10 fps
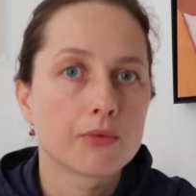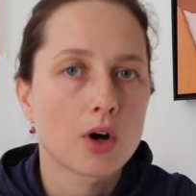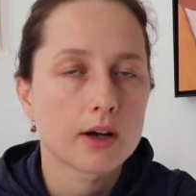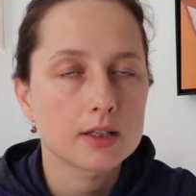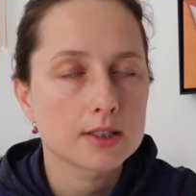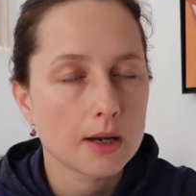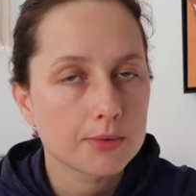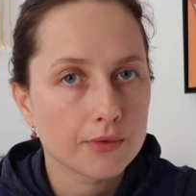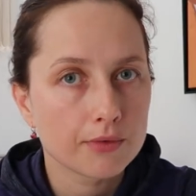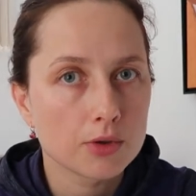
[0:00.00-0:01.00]
for other
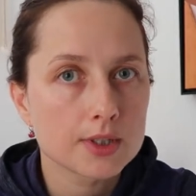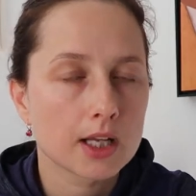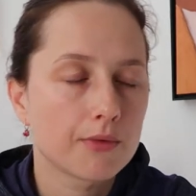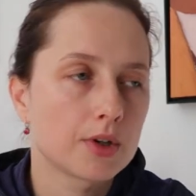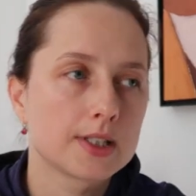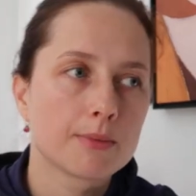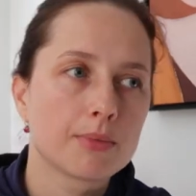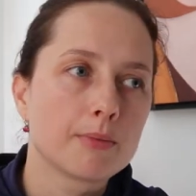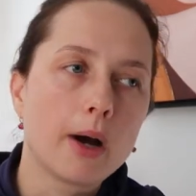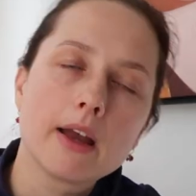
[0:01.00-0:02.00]
types of loans like for
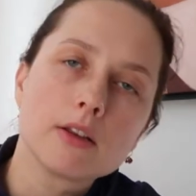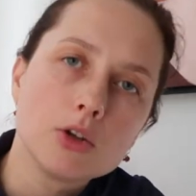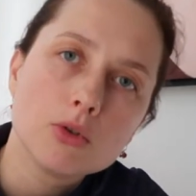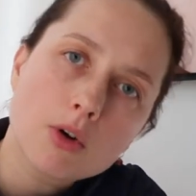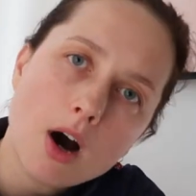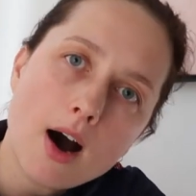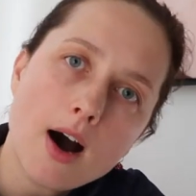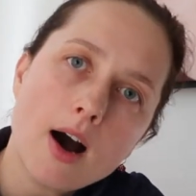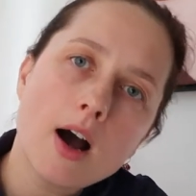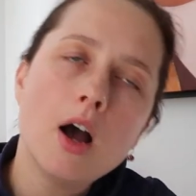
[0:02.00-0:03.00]
example buying a new
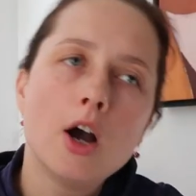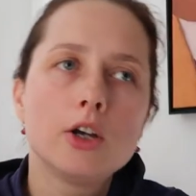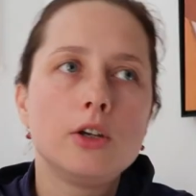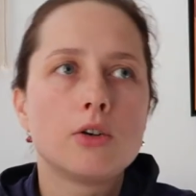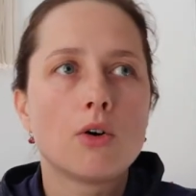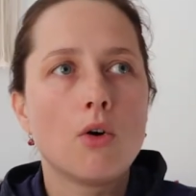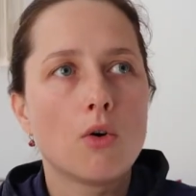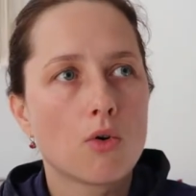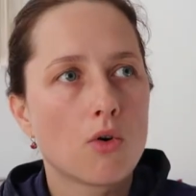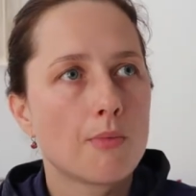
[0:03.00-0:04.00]
car you know
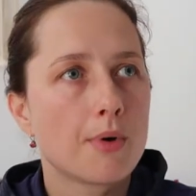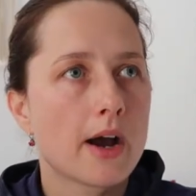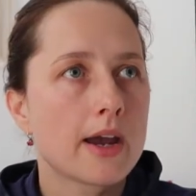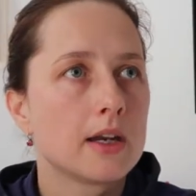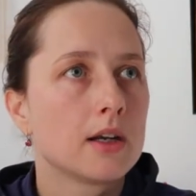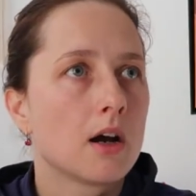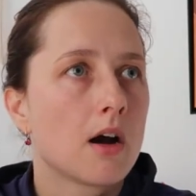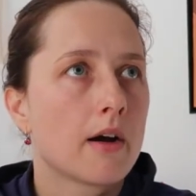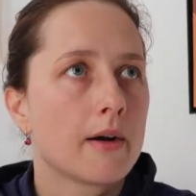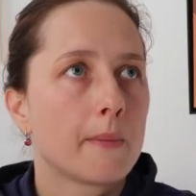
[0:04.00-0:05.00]
or buying
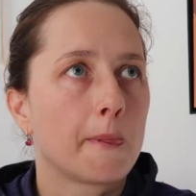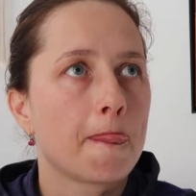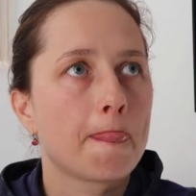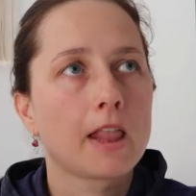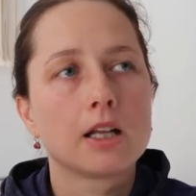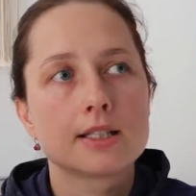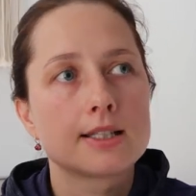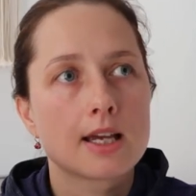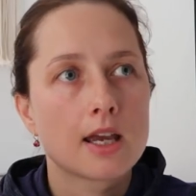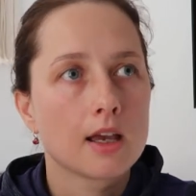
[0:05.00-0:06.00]
um,
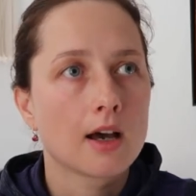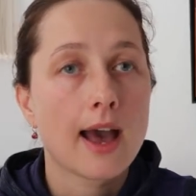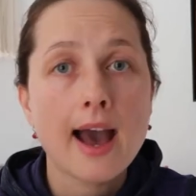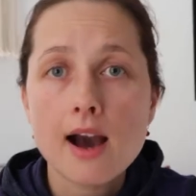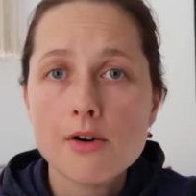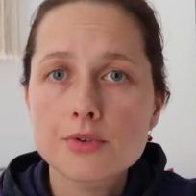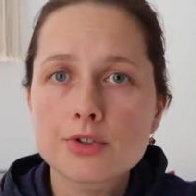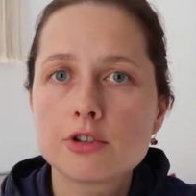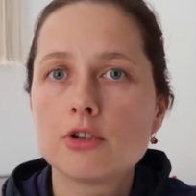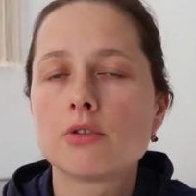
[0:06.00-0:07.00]
let's say a
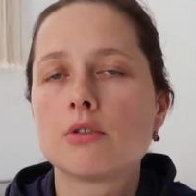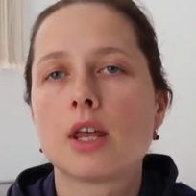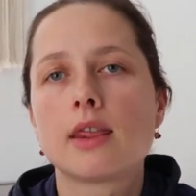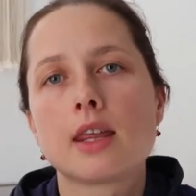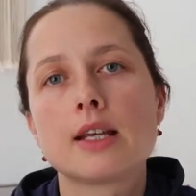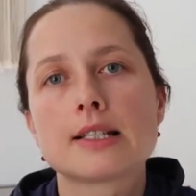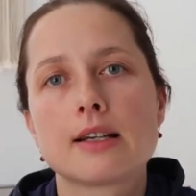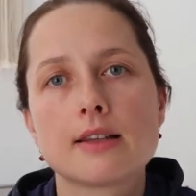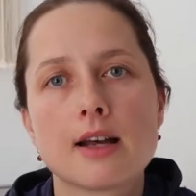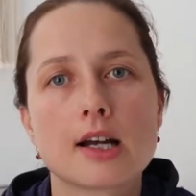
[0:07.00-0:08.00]
house you know and things
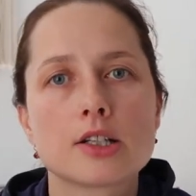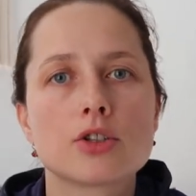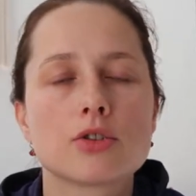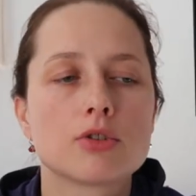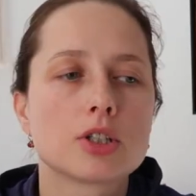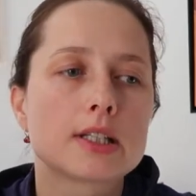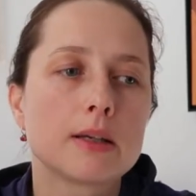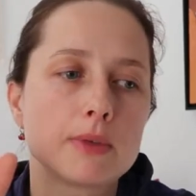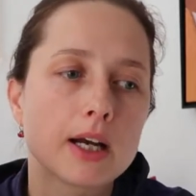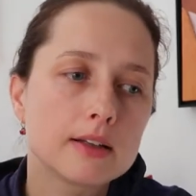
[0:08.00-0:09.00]
like that so just
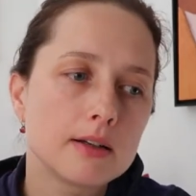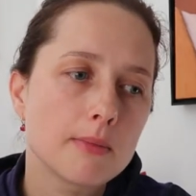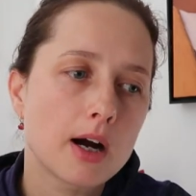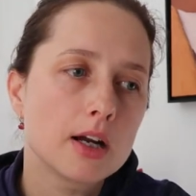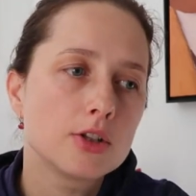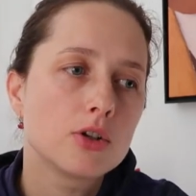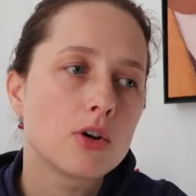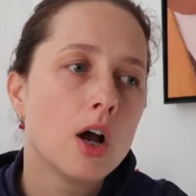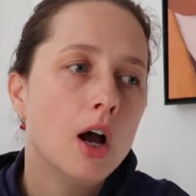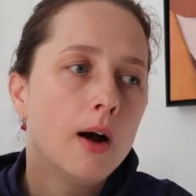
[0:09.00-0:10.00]
keep that in mind you
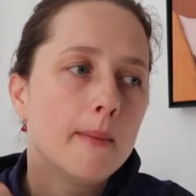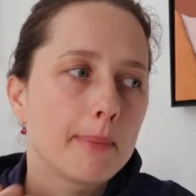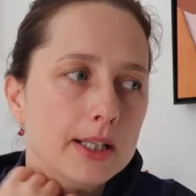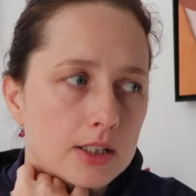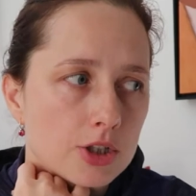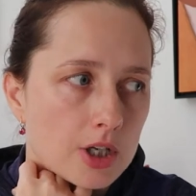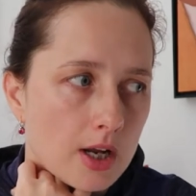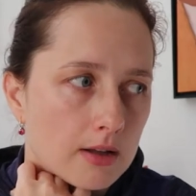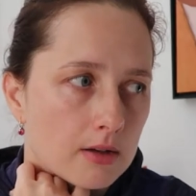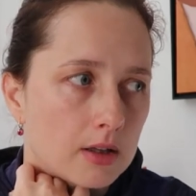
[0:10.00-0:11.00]
know but in
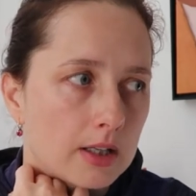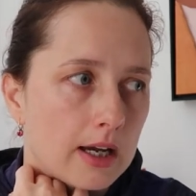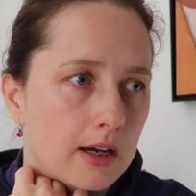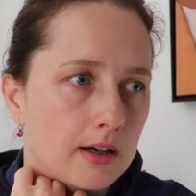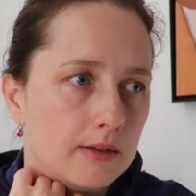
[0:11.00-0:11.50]
general like